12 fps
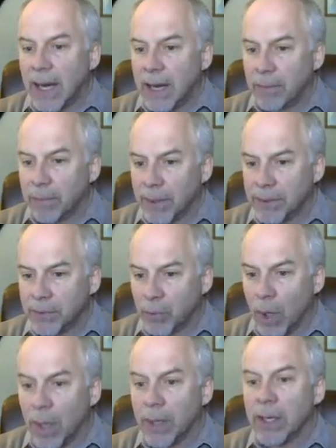k plus
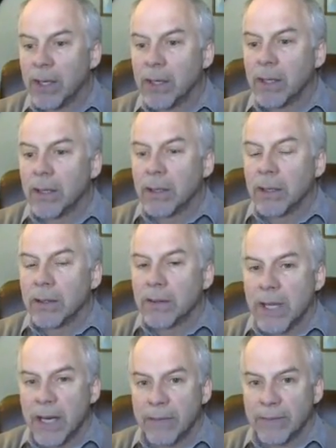1
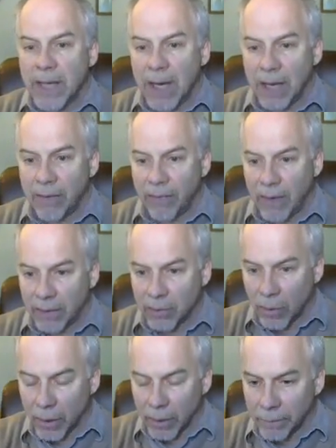times k
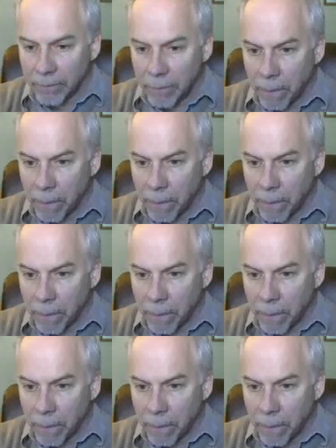factorial.